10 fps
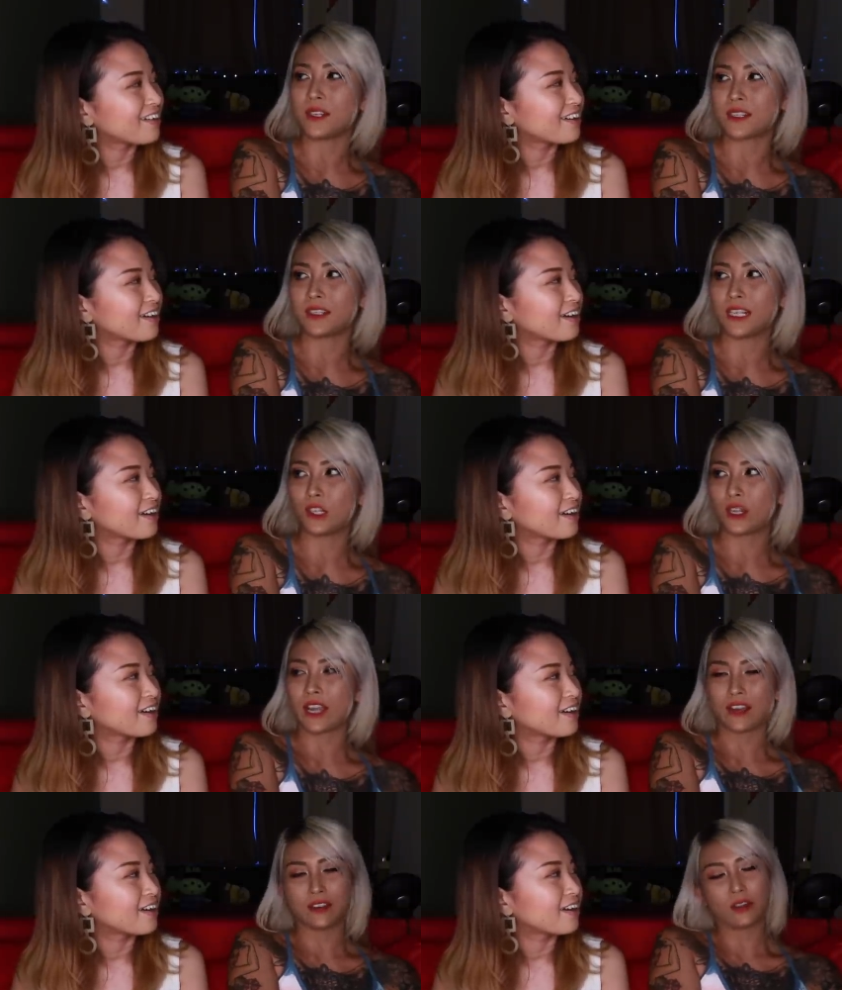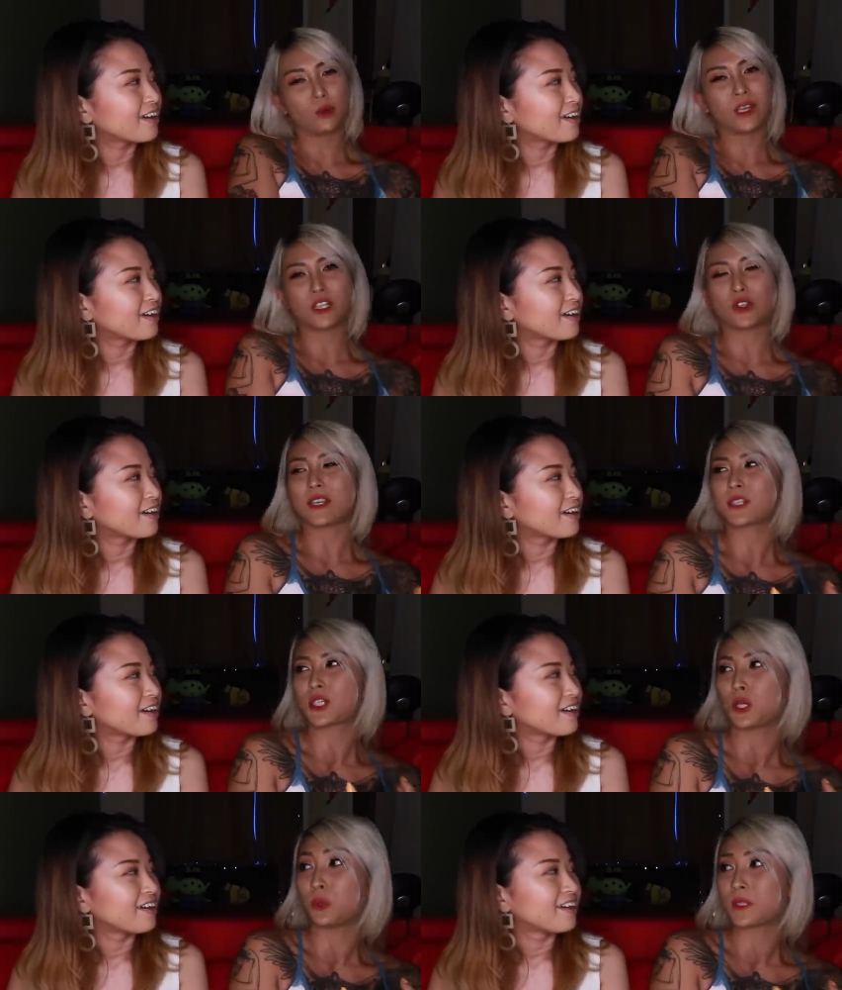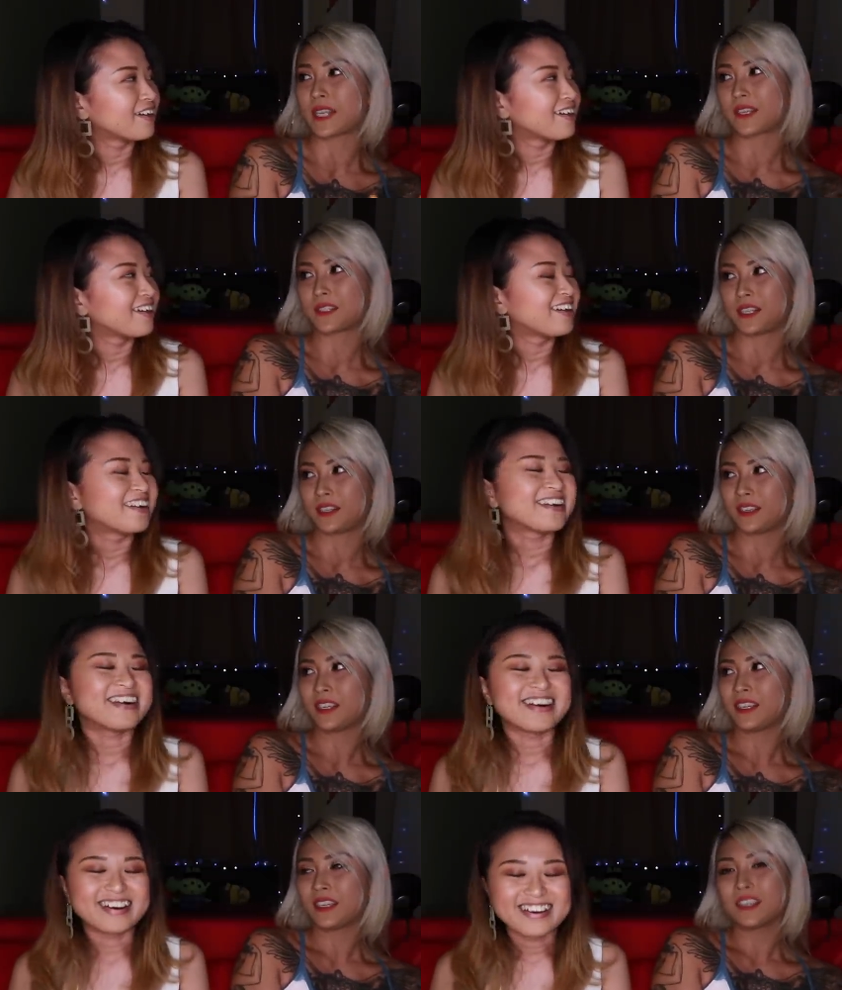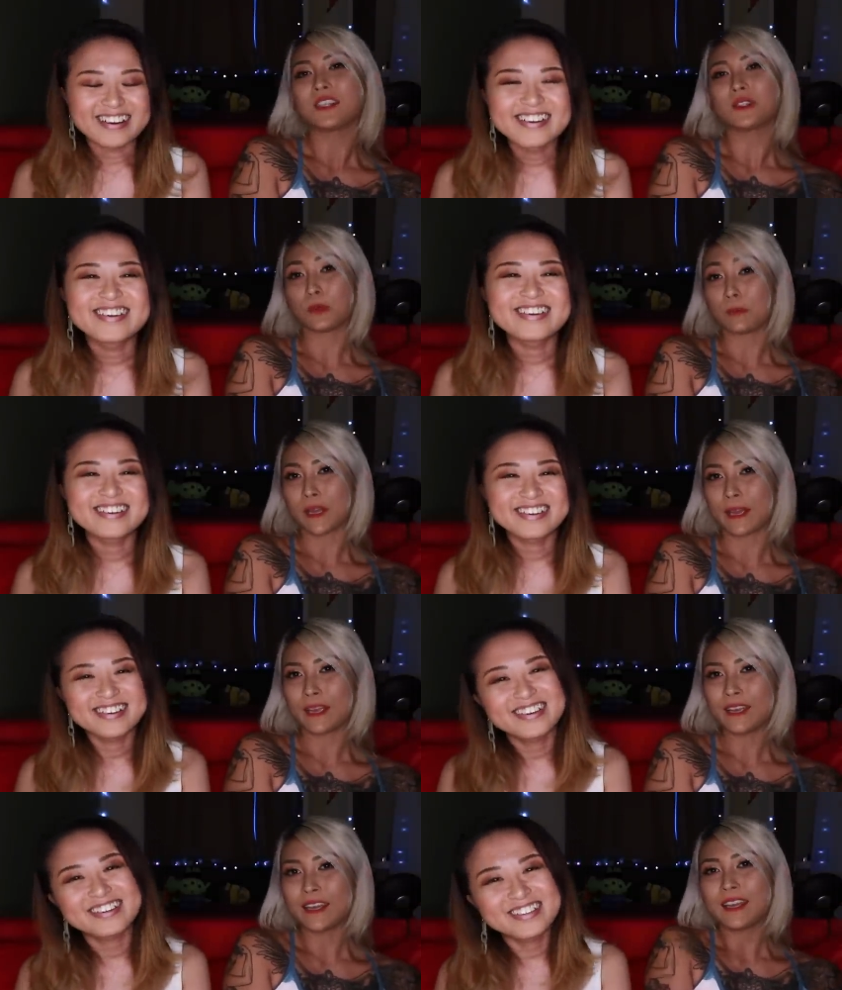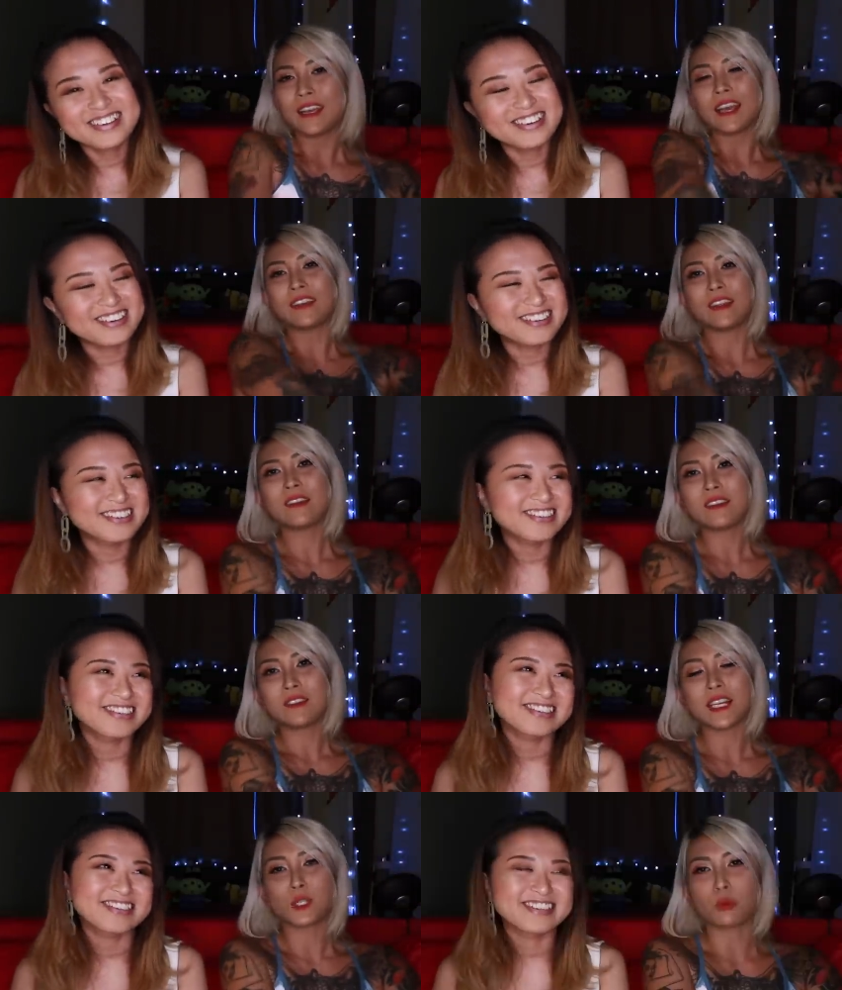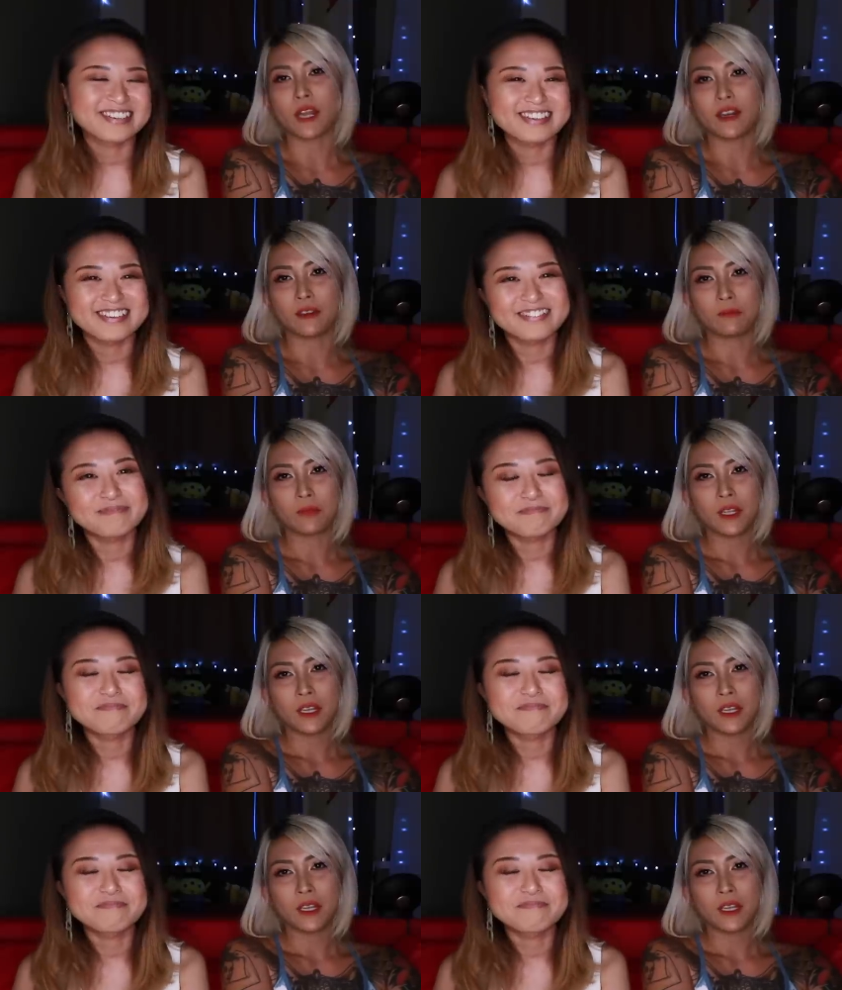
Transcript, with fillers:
Speaker 1: is a DJ and they always dress so sexy ah. to play, yeah. and then that's when.